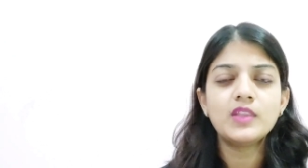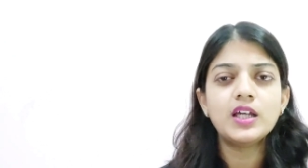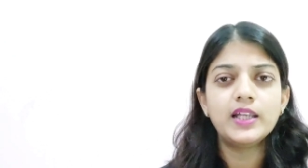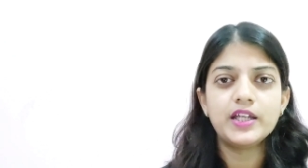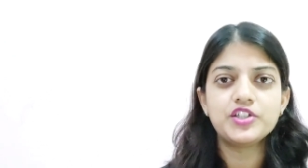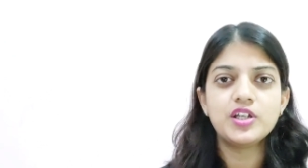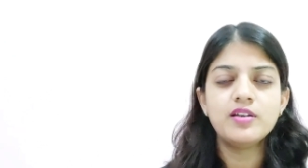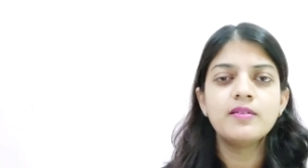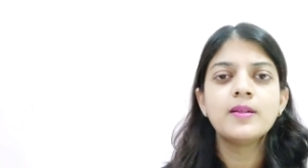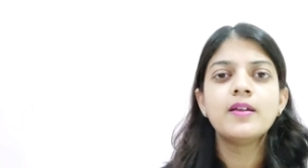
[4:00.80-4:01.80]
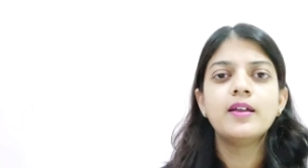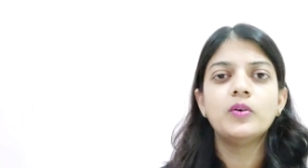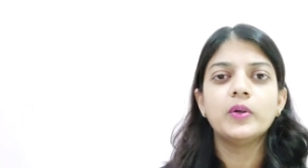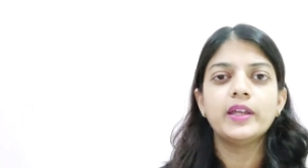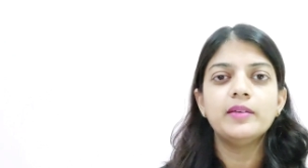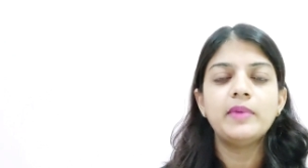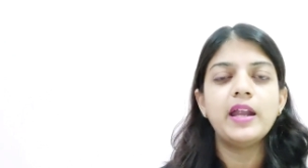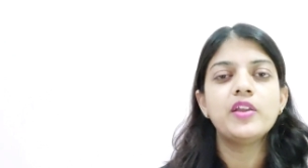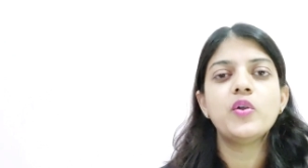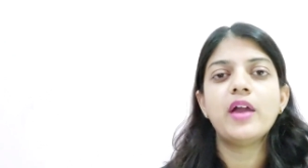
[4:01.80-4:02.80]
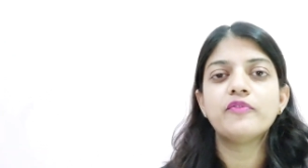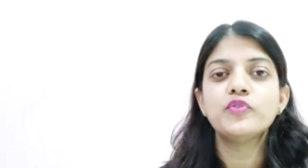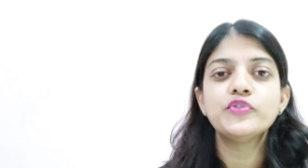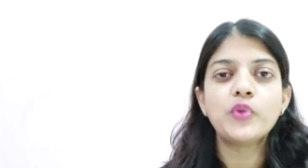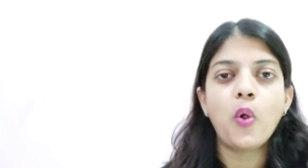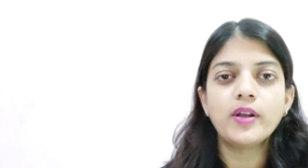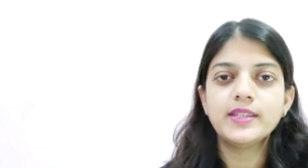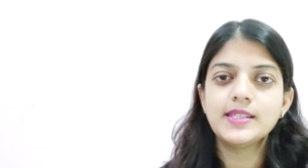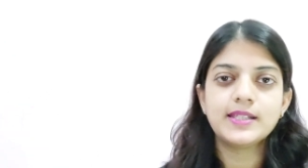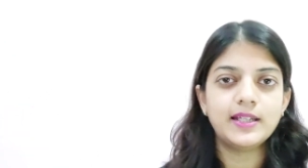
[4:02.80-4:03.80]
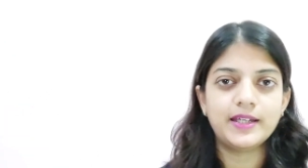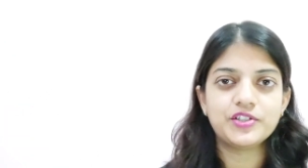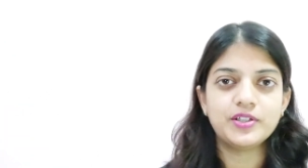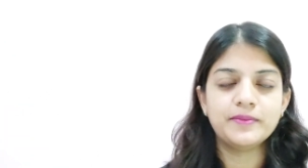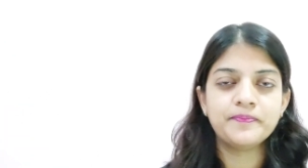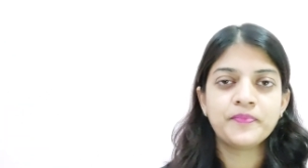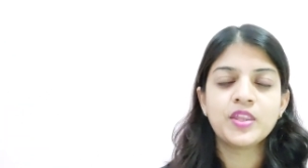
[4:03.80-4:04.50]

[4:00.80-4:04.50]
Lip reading: collection, okay, and you have to sort this collection.